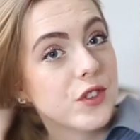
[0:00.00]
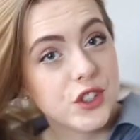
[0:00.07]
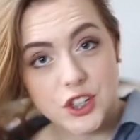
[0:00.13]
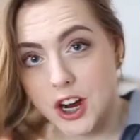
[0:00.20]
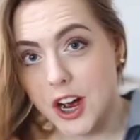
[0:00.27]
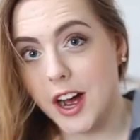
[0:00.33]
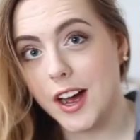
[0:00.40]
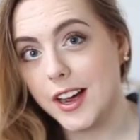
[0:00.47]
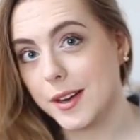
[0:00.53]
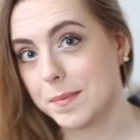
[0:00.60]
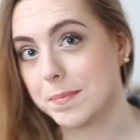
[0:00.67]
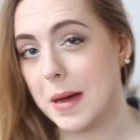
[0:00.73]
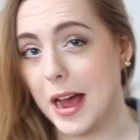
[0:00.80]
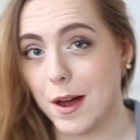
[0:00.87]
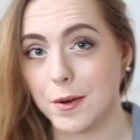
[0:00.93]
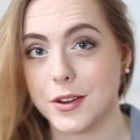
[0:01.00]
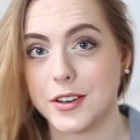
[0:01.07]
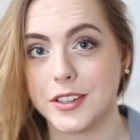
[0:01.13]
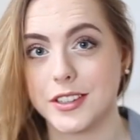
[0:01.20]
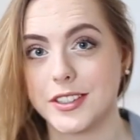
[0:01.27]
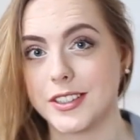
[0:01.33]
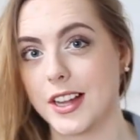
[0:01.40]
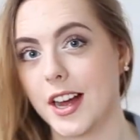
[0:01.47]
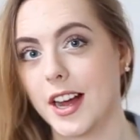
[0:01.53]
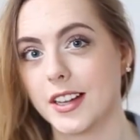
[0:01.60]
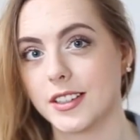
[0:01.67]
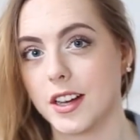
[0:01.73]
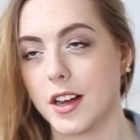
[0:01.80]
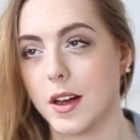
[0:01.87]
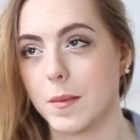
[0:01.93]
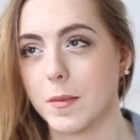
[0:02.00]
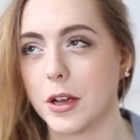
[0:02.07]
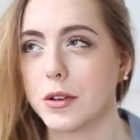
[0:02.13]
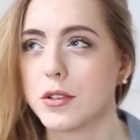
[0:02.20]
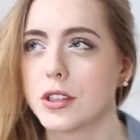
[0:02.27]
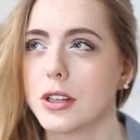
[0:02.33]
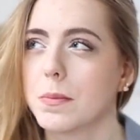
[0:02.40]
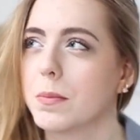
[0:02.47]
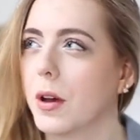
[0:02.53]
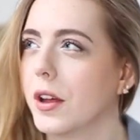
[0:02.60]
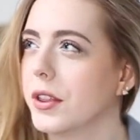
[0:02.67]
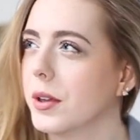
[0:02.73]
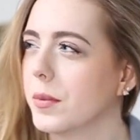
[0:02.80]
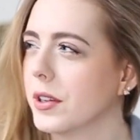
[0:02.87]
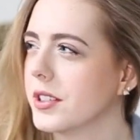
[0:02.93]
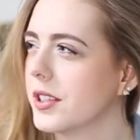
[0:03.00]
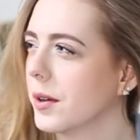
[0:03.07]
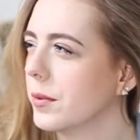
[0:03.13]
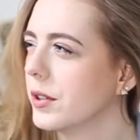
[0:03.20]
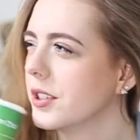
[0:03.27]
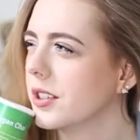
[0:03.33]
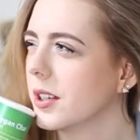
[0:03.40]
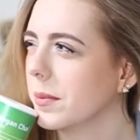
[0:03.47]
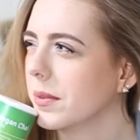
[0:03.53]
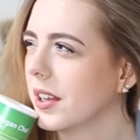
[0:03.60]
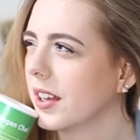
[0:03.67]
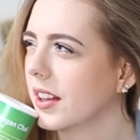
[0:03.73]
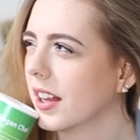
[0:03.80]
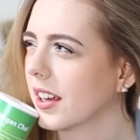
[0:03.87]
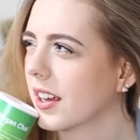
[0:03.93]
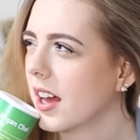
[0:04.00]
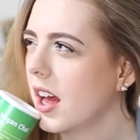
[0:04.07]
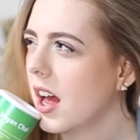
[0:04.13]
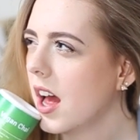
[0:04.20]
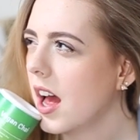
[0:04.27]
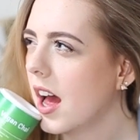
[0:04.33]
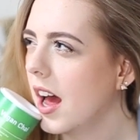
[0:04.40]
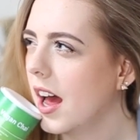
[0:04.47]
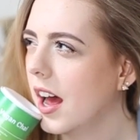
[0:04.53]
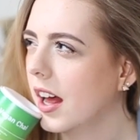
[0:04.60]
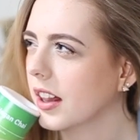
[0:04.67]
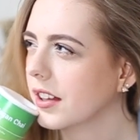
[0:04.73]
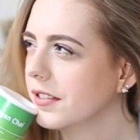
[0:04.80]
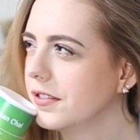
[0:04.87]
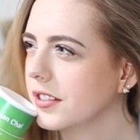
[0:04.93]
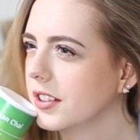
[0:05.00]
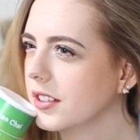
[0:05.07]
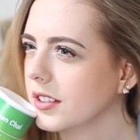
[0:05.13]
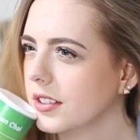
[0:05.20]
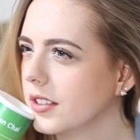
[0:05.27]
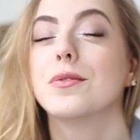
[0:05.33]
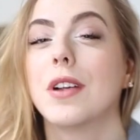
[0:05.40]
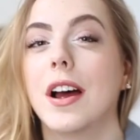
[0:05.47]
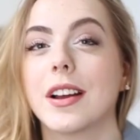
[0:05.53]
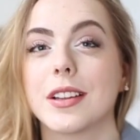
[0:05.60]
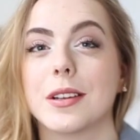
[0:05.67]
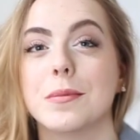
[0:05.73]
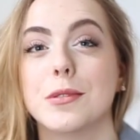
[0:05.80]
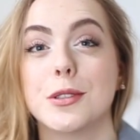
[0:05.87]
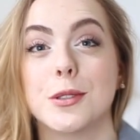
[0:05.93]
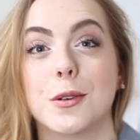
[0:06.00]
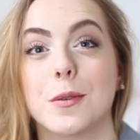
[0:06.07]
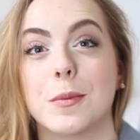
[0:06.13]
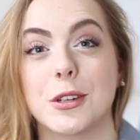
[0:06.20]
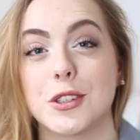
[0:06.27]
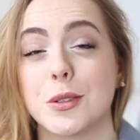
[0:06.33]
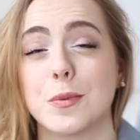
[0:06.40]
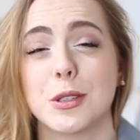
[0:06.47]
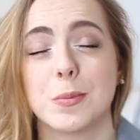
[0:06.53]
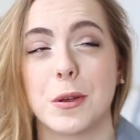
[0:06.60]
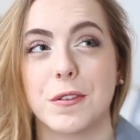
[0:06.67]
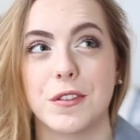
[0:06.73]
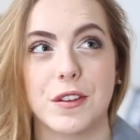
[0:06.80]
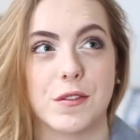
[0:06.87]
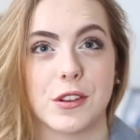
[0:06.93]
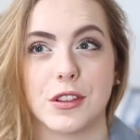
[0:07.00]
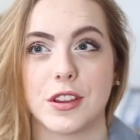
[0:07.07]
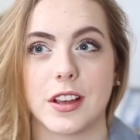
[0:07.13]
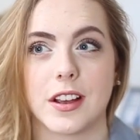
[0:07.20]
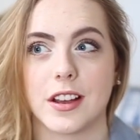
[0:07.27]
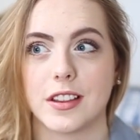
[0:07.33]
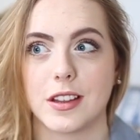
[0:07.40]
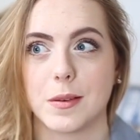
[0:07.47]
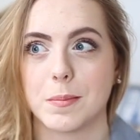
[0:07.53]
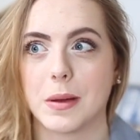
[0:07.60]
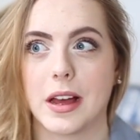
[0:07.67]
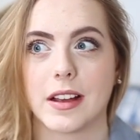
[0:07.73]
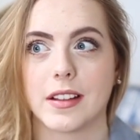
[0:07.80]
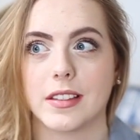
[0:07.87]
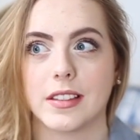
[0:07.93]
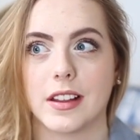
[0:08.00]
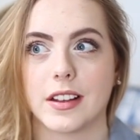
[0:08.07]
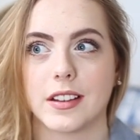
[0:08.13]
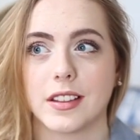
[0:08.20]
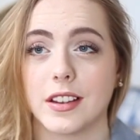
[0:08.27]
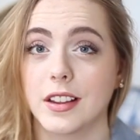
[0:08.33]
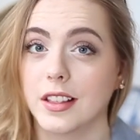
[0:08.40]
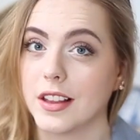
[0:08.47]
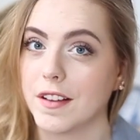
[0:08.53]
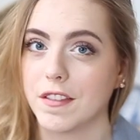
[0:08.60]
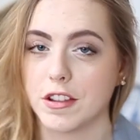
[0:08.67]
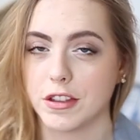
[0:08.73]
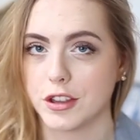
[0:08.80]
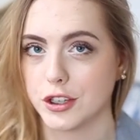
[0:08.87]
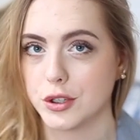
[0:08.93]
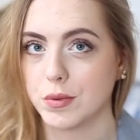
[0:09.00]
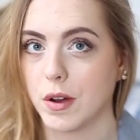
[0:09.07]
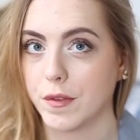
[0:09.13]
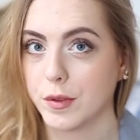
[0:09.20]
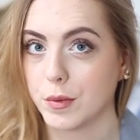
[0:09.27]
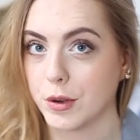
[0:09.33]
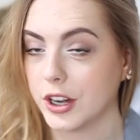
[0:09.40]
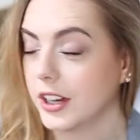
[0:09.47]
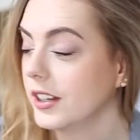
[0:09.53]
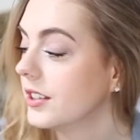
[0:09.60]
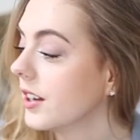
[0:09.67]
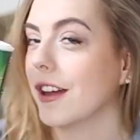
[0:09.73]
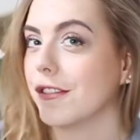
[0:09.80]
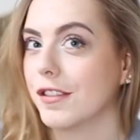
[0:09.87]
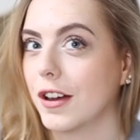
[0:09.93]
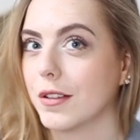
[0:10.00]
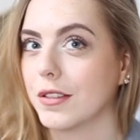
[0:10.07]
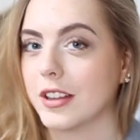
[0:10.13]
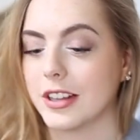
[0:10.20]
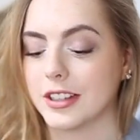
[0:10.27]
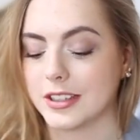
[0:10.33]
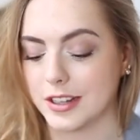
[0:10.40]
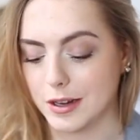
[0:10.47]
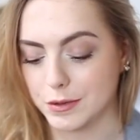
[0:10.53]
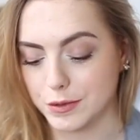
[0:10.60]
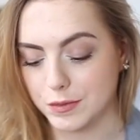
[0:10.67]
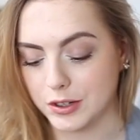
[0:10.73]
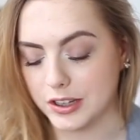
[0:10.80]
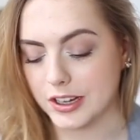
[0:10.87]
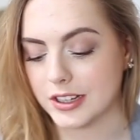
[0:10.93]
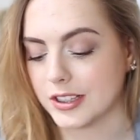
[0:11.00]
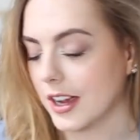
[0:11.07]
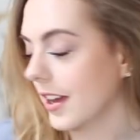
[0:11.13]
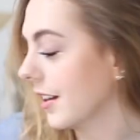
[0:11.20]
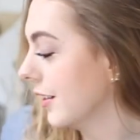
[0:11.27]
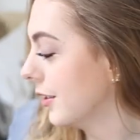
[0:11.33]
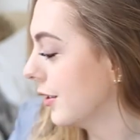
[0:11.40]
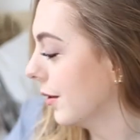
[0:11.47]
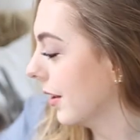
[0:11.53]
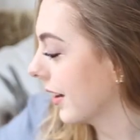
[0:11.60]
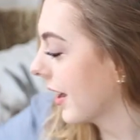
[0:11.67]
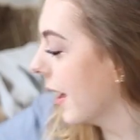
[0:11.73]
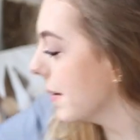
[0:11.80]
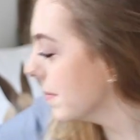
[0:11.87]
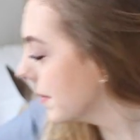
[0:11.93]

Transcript: chai powders that I usually bought the ones that were something like elephant. Drank them so much. It was my favorite thing, I think, back in like the 11th and 12th grade. I found this and I was really excited. So like I